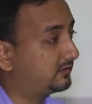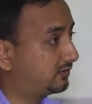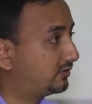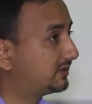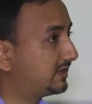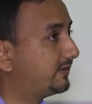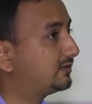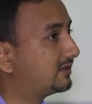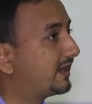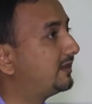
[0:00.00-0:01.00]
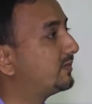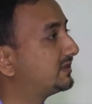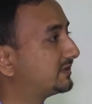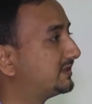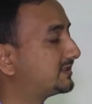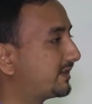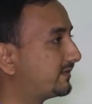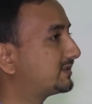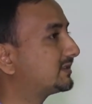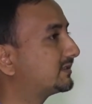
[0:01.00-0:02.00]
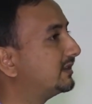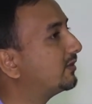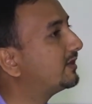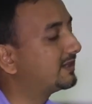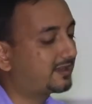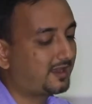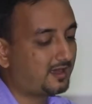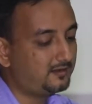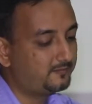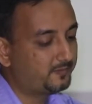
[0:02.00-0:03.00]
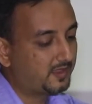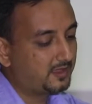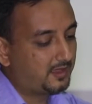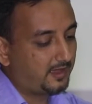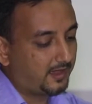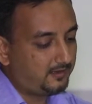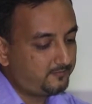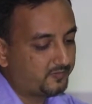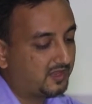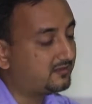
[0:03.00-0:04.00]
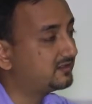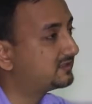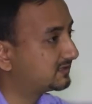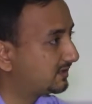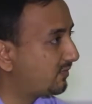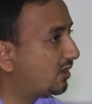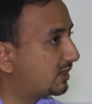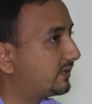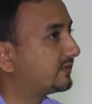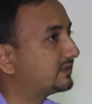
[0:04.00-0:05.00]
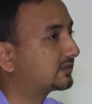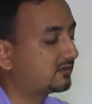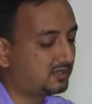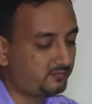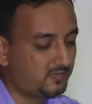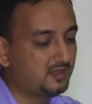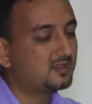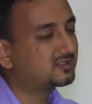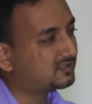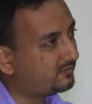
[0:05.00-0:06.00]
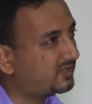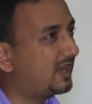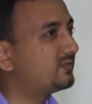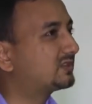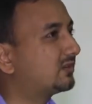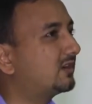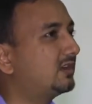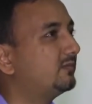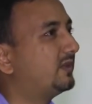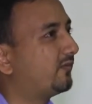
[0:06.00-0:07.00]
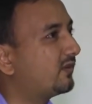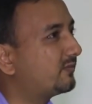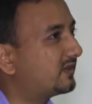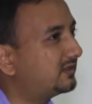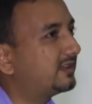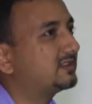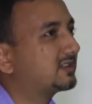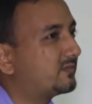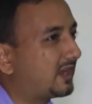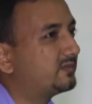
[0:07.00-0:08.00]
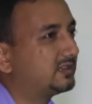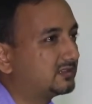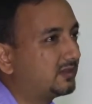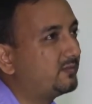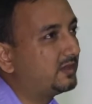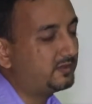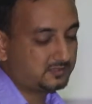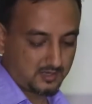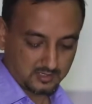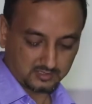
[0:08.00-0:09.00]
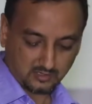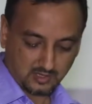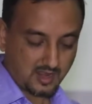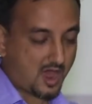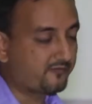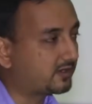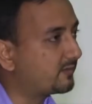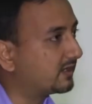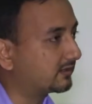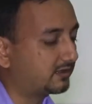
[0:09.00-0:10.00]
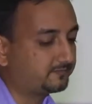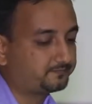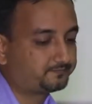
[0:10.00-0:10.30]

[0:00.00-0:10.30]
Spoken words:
Through the 7 to 9 months, it traverses the inguinal canal and it reaches the bottom of the scrotum, sometimes shortly before birth and sometimes in some babies shortly after birth.